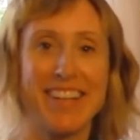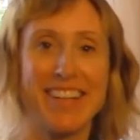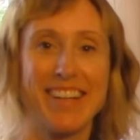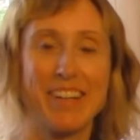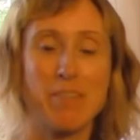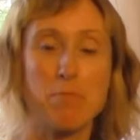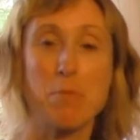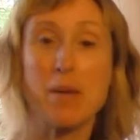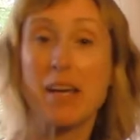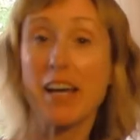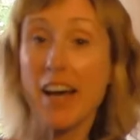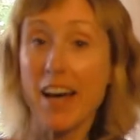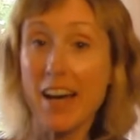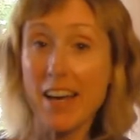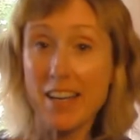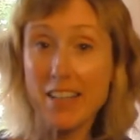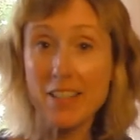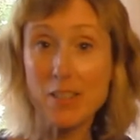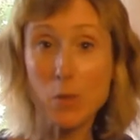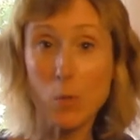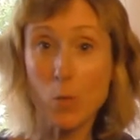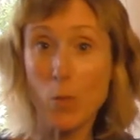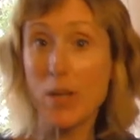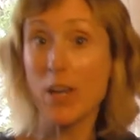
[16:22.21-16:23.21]

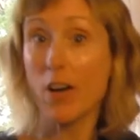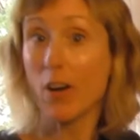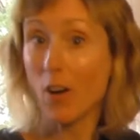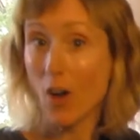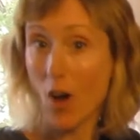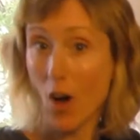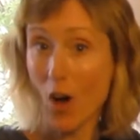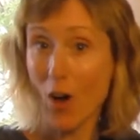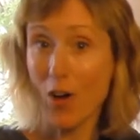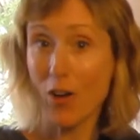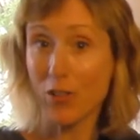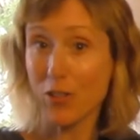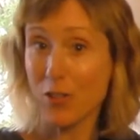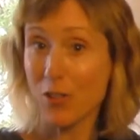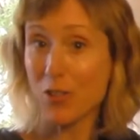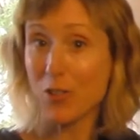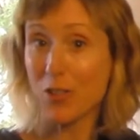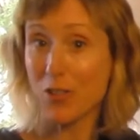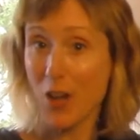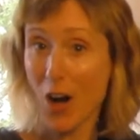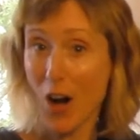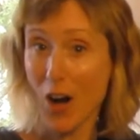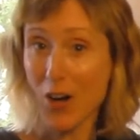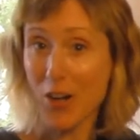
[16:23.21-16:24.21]
because we are all
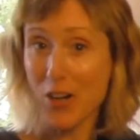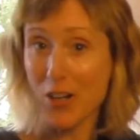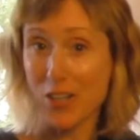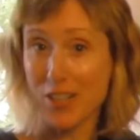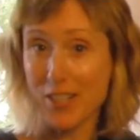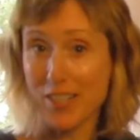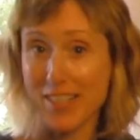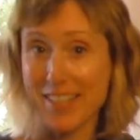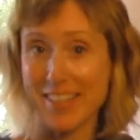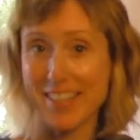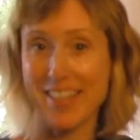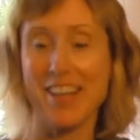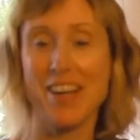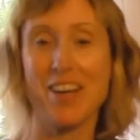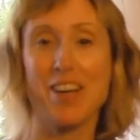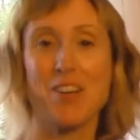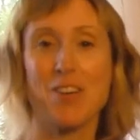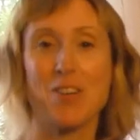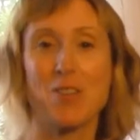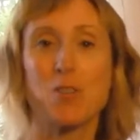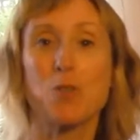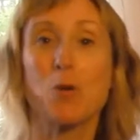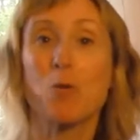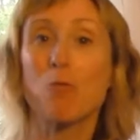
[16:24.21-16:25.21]
stars.
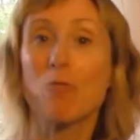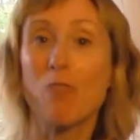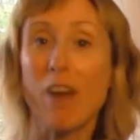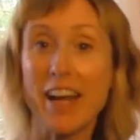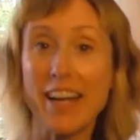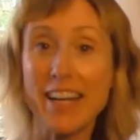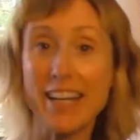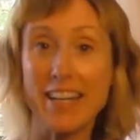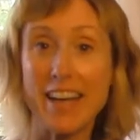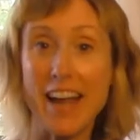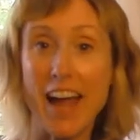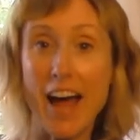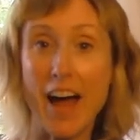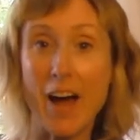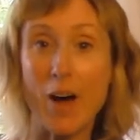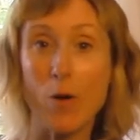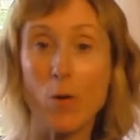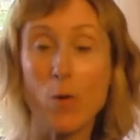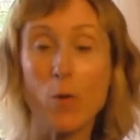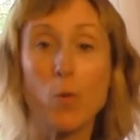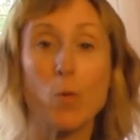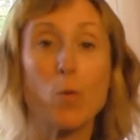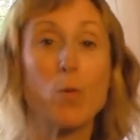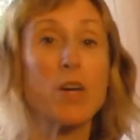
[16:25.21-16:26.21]
So right
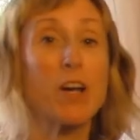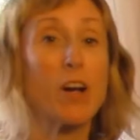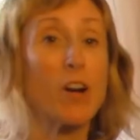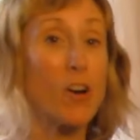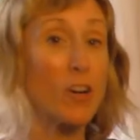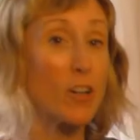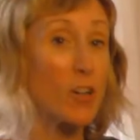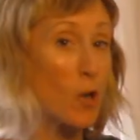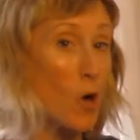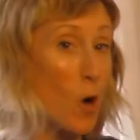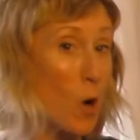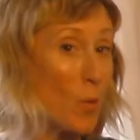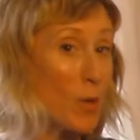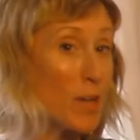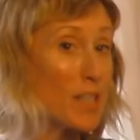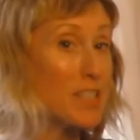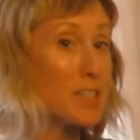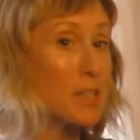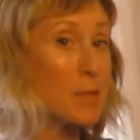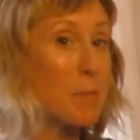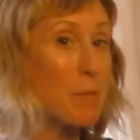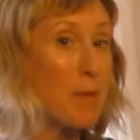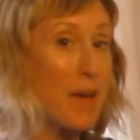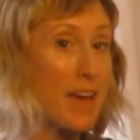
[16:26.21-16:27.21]
now, we are going
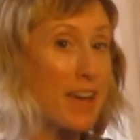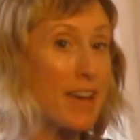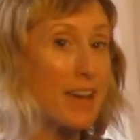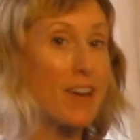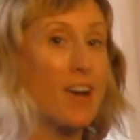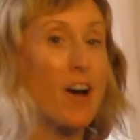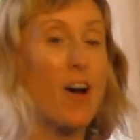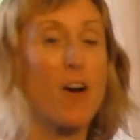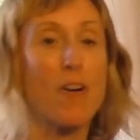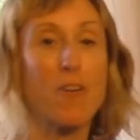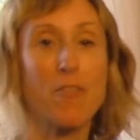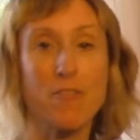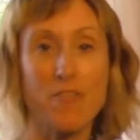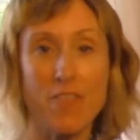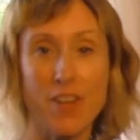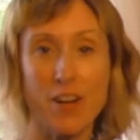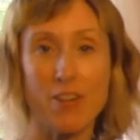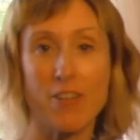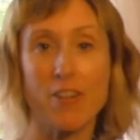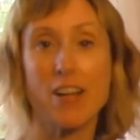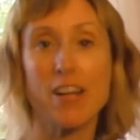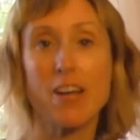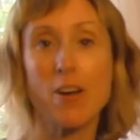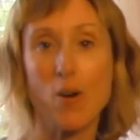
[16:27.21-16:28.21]
to make our
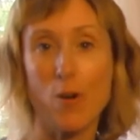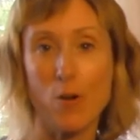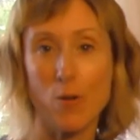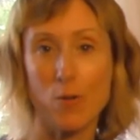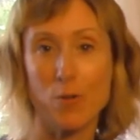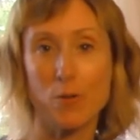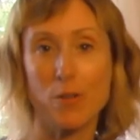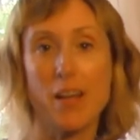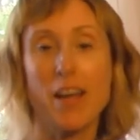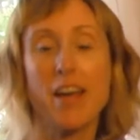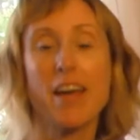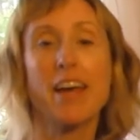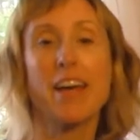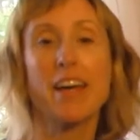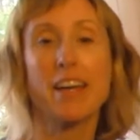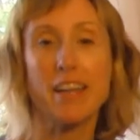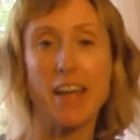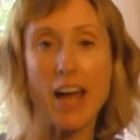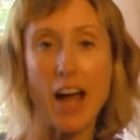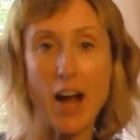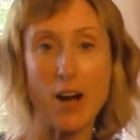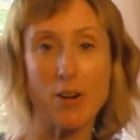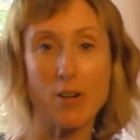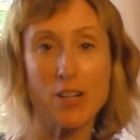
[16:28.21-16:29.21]
very own
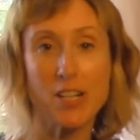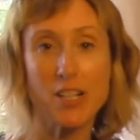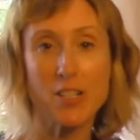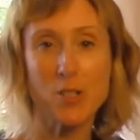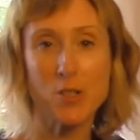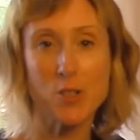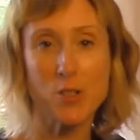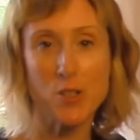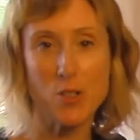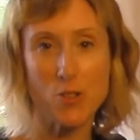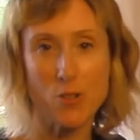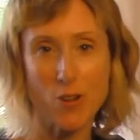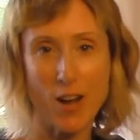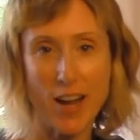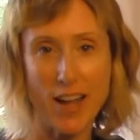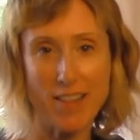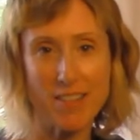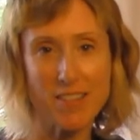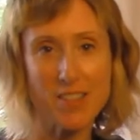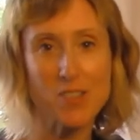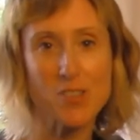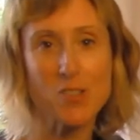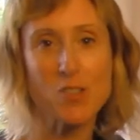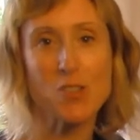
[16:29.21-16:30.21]
character strength
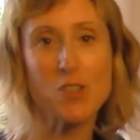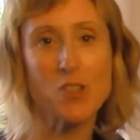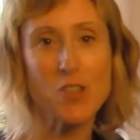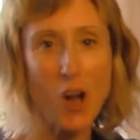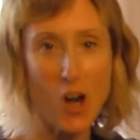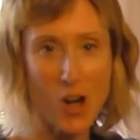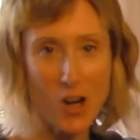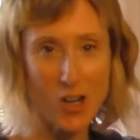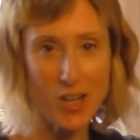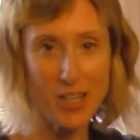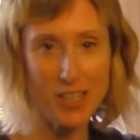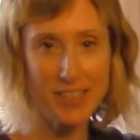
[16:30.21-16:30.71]
star.